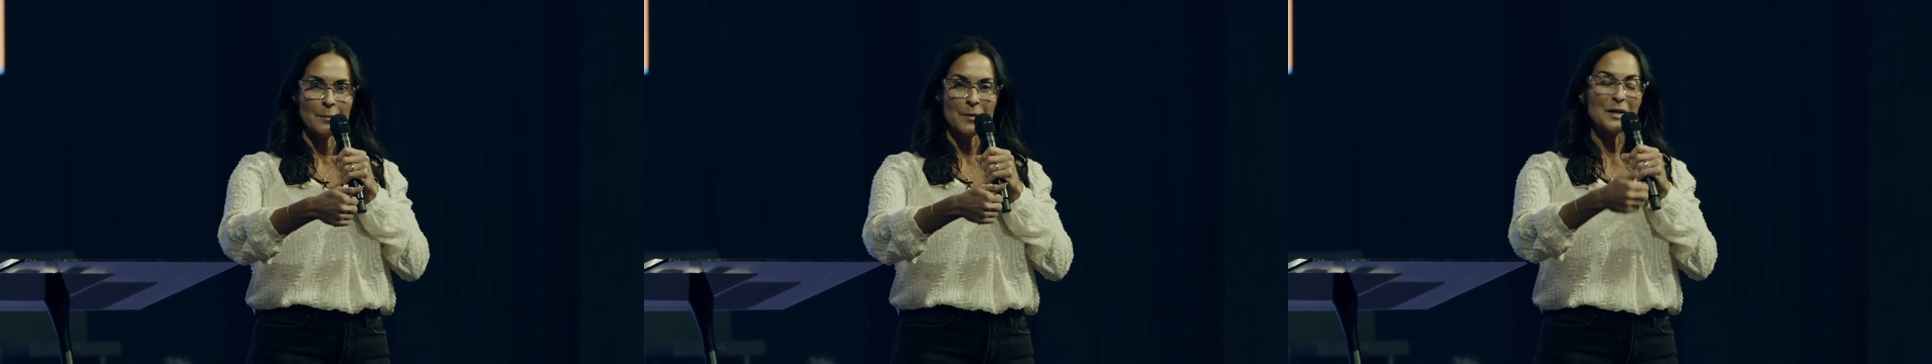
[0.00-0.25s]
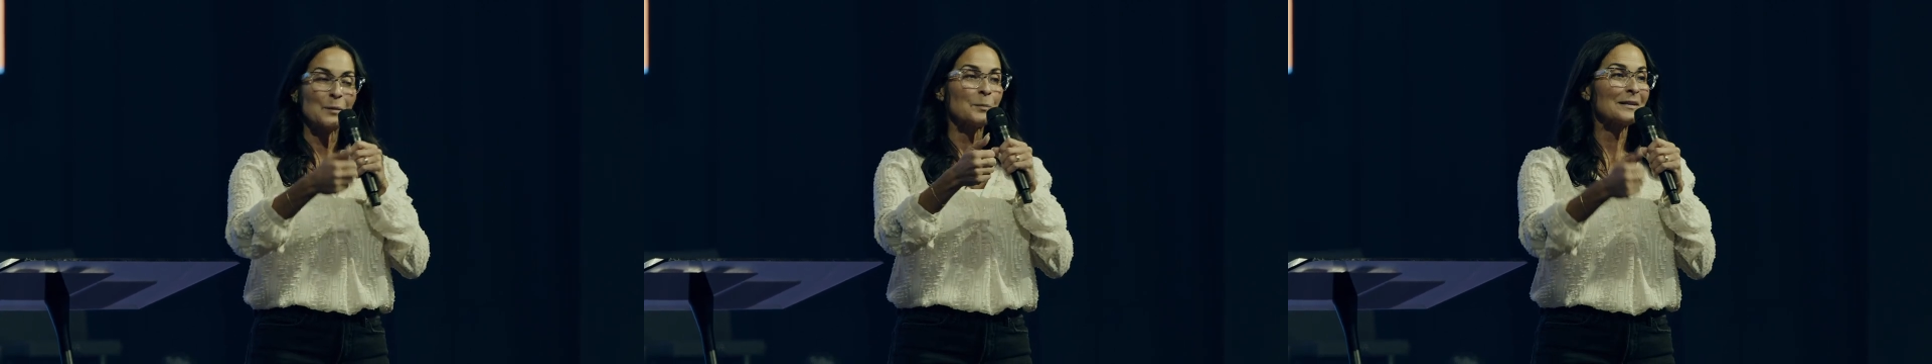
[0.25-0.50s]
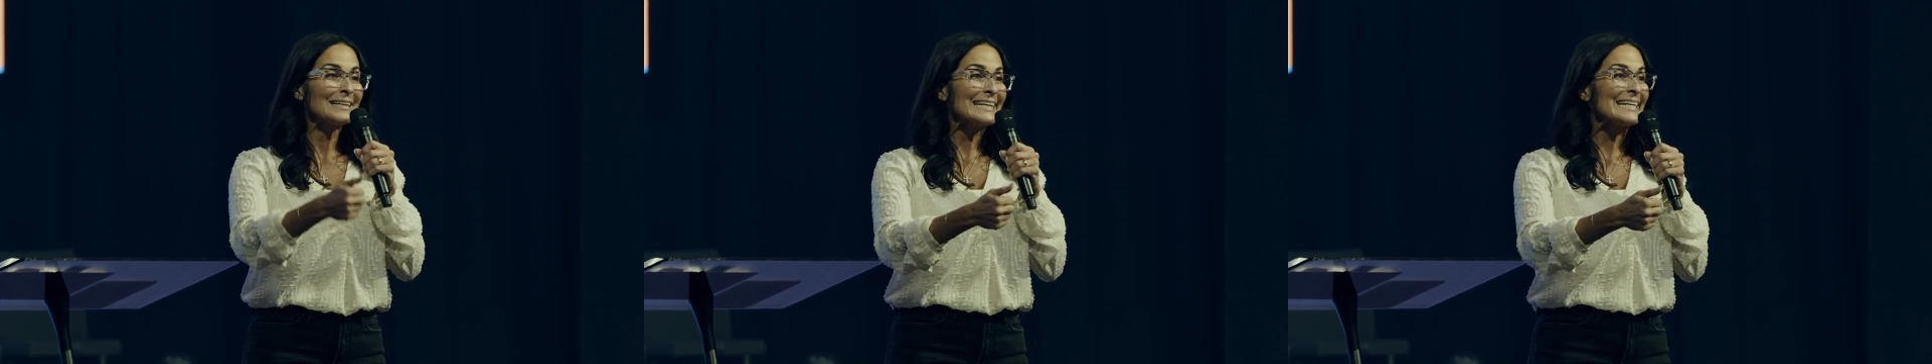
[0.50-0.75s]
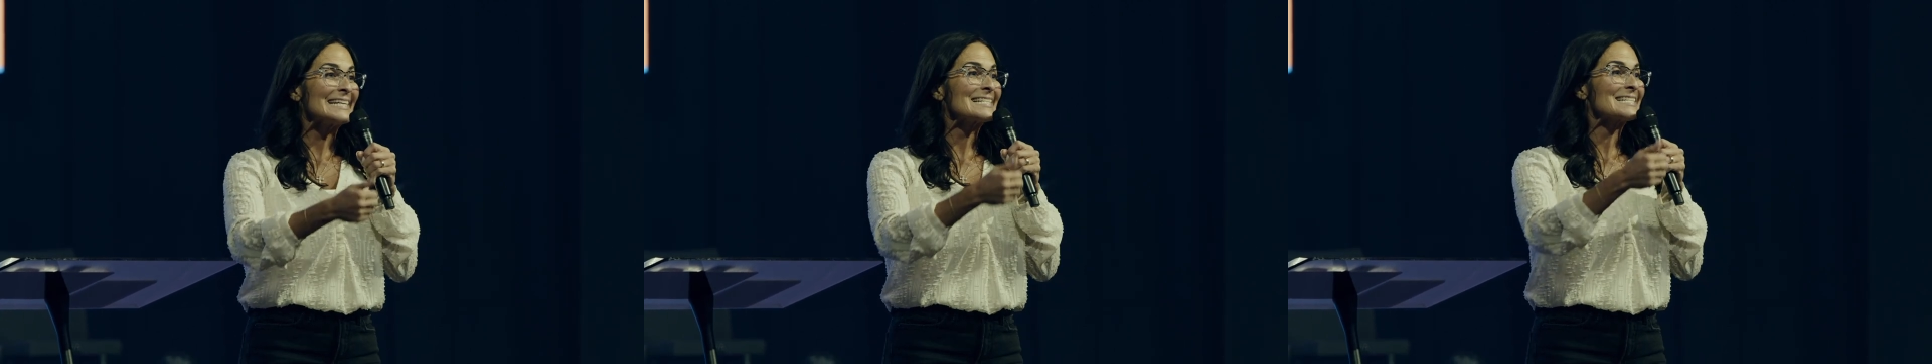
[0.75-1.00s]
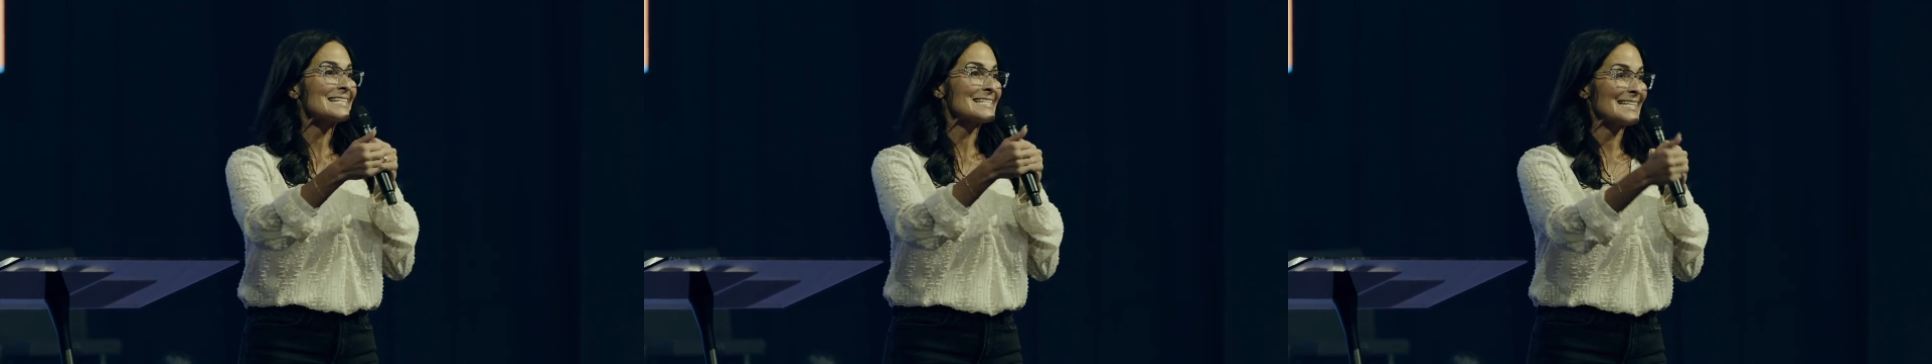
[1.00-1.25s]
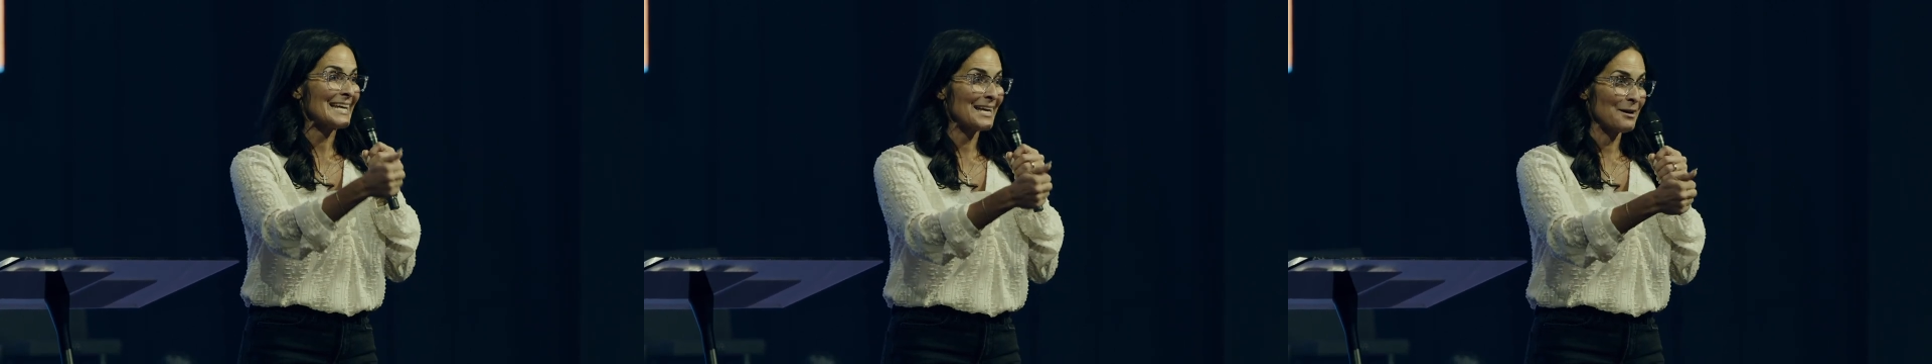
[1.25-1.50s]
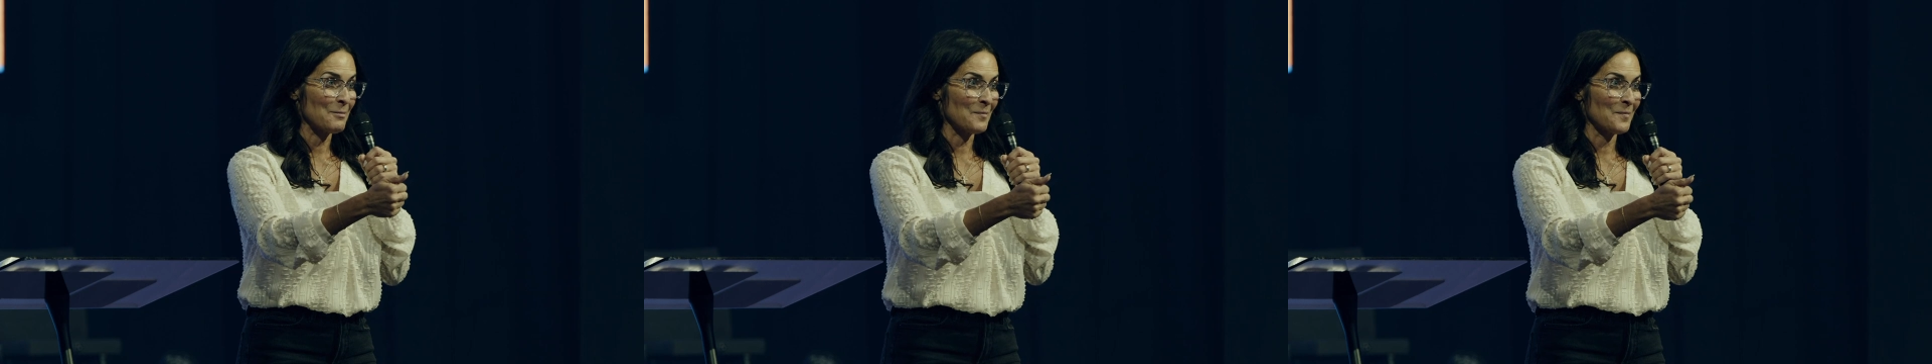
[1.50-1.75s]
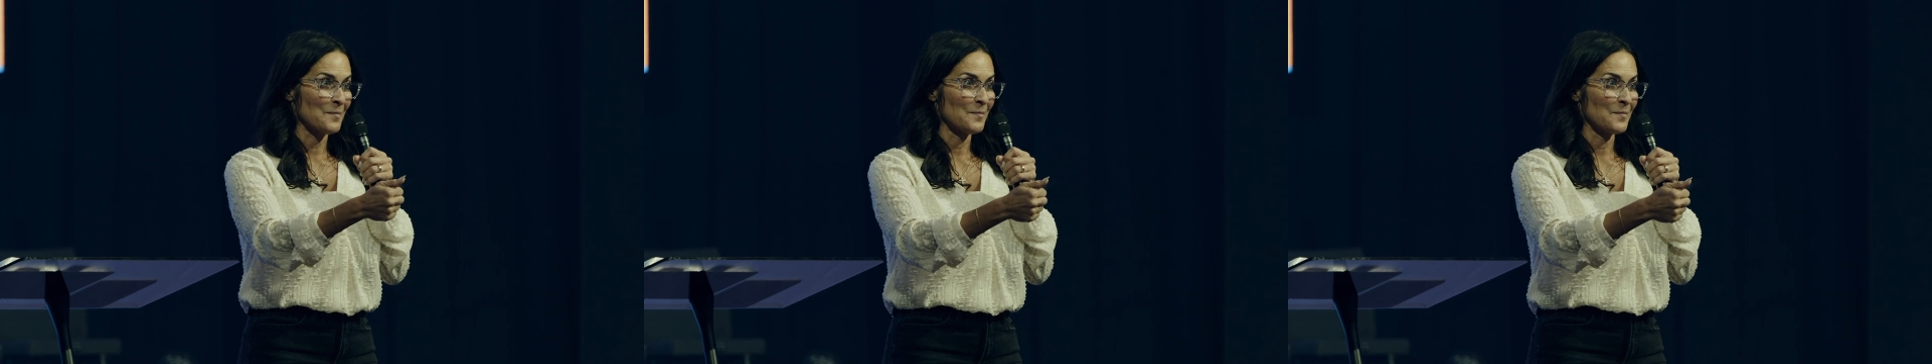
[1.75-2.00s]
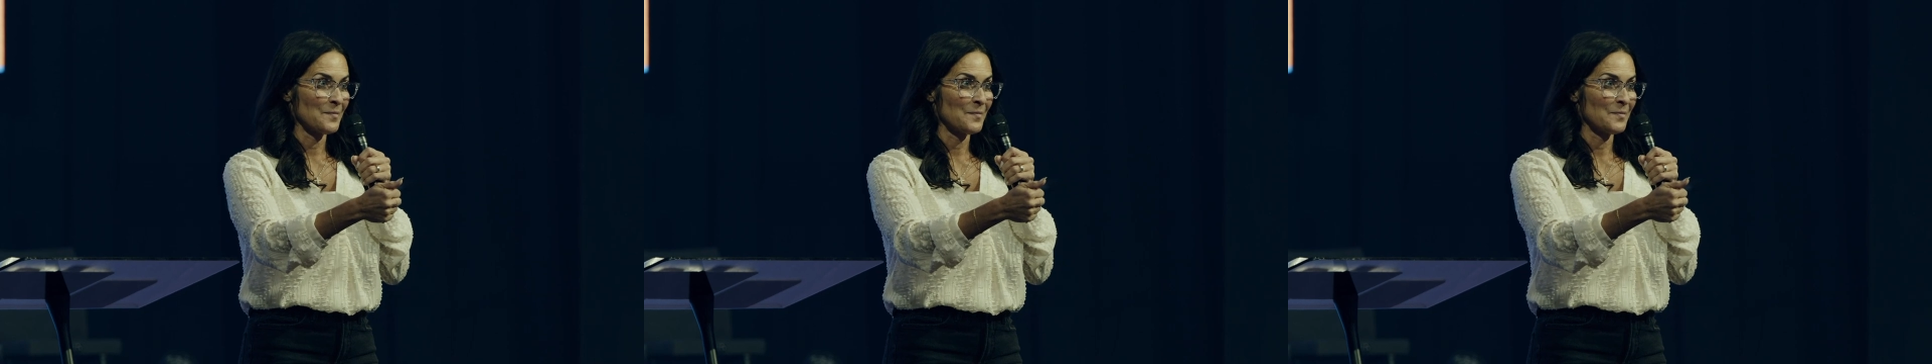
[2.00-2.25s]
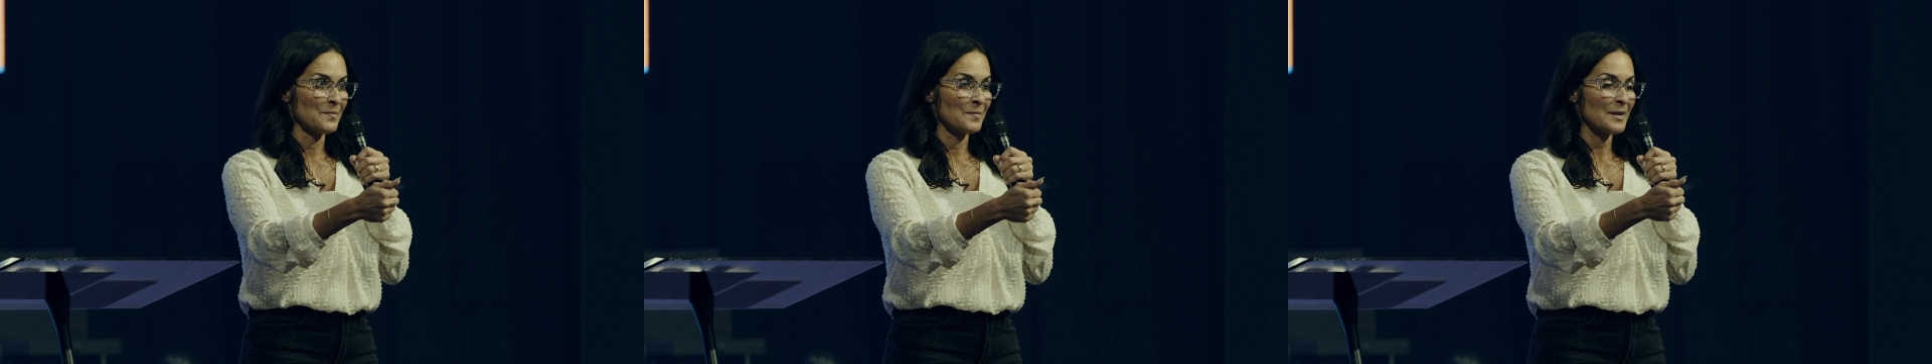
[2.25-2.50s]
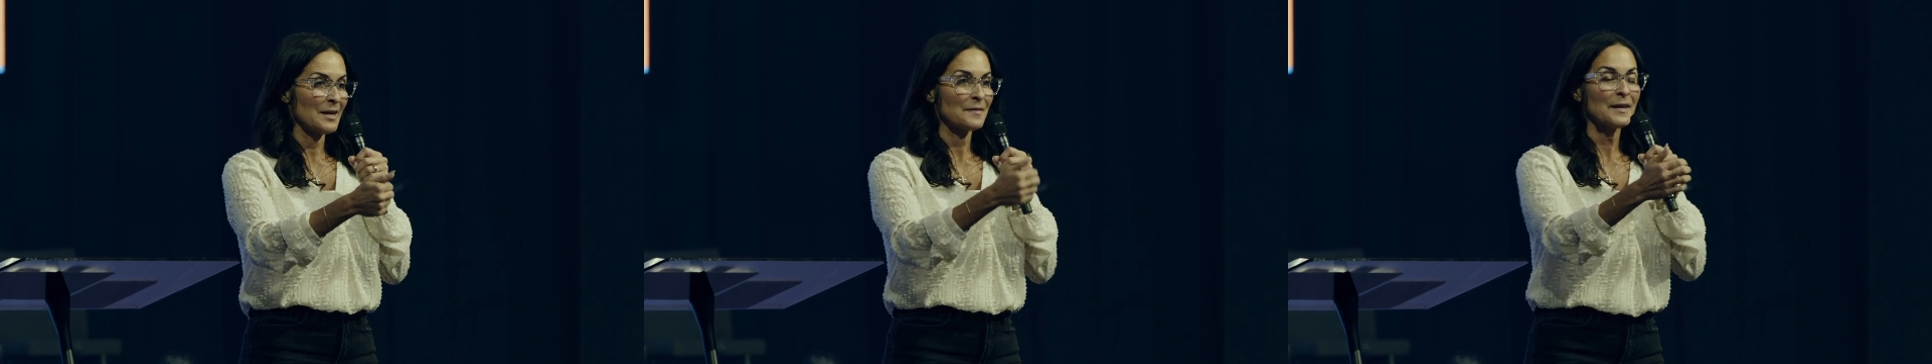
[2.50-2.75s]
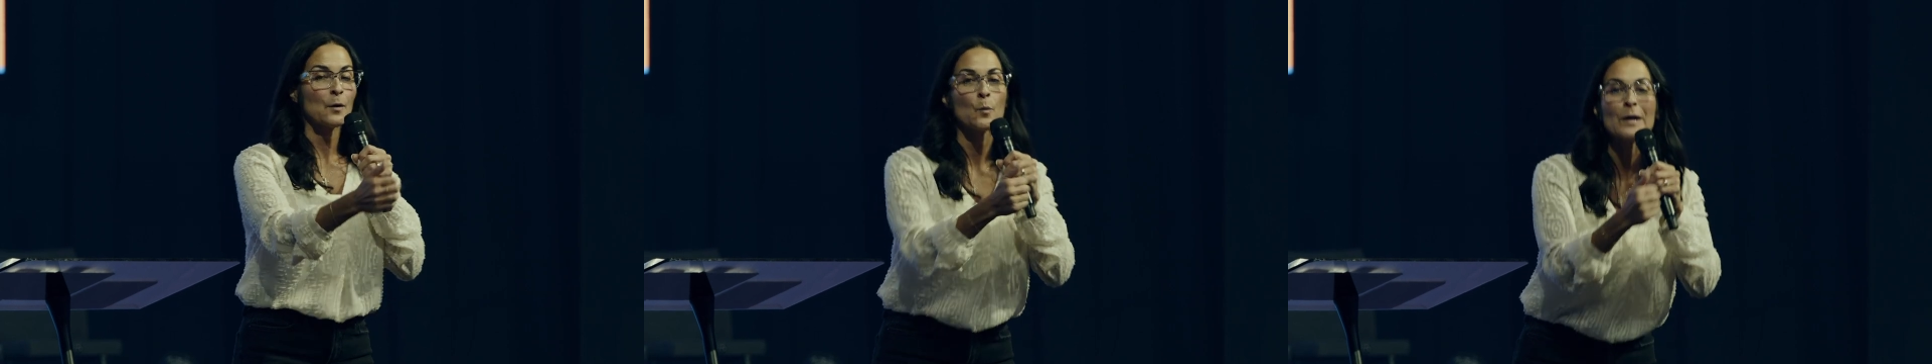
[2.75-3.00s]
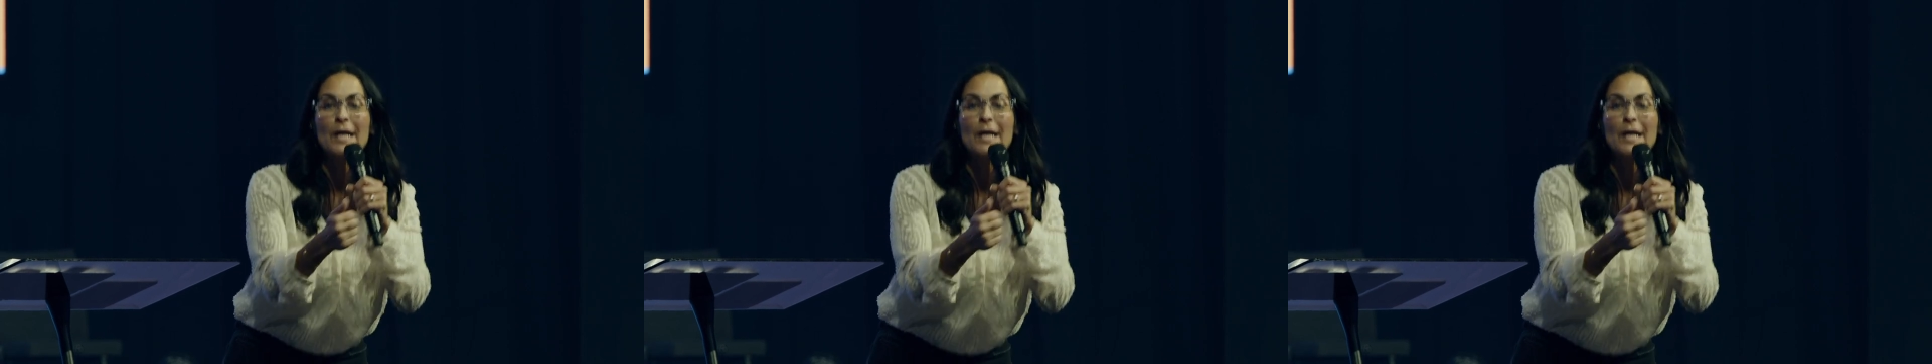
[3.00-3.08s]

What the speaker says: But it pleases him that